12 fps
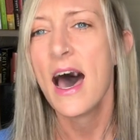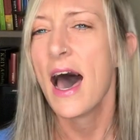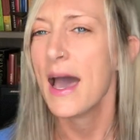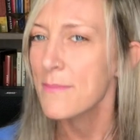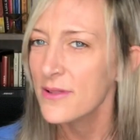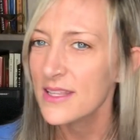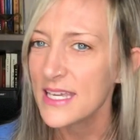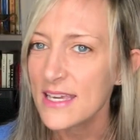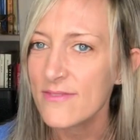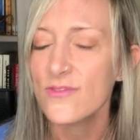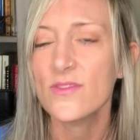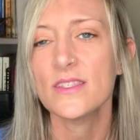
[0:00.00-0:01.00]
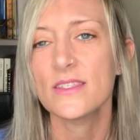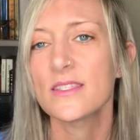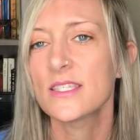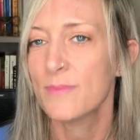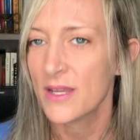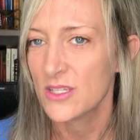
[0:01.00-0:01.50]
I believe
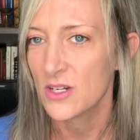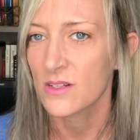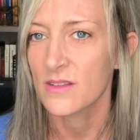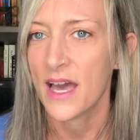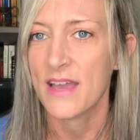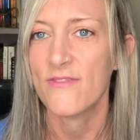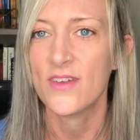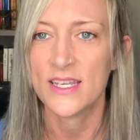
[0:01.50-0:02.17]
spent her life